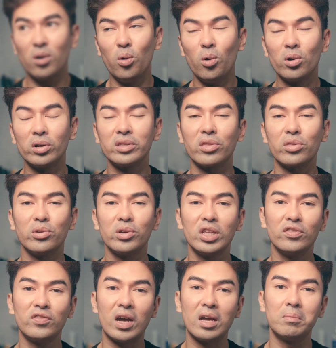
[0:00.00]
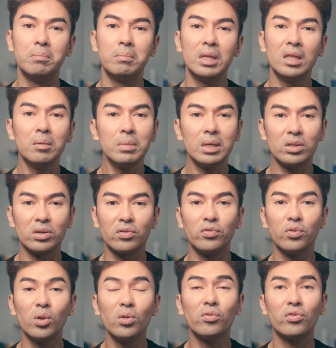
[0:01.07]
or the 35mm
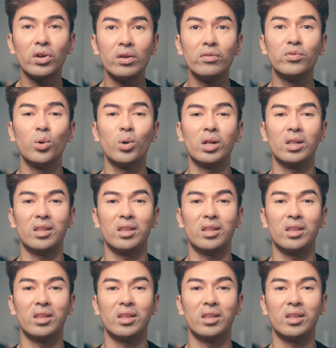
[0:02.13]
full-frame focal